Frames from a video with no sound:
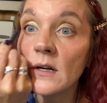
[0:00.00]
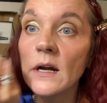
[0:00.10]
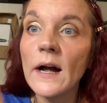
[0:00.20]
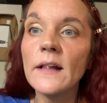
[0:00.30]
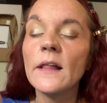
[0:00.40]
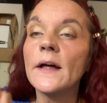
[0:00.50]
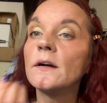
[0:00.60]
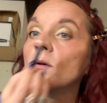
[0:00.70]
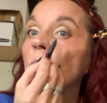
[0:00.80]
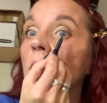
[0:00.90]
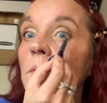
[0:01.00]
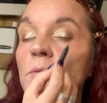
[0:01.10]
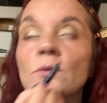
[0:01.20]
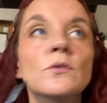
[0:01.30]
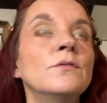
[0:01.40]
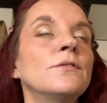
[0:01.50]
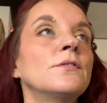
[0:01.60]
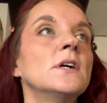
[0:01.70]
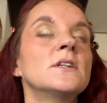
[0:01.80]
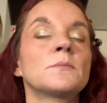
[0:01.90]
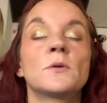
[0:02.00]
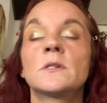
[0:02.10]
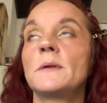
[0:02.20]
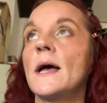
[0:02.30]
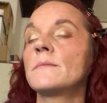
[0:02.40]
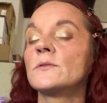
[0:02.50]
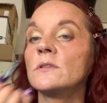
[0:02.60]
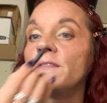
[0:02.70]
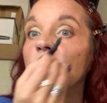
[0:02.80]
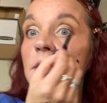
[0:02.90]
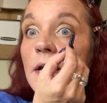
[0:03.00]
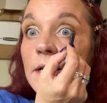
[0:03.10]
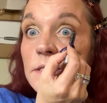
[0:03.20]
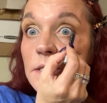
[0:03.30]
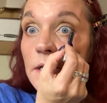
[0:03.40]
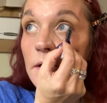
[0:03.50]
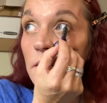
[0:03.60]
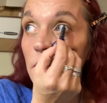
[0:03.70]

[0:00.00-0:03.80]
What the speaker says: eyeliner, waterproof, supposed to be absolutely fantastic,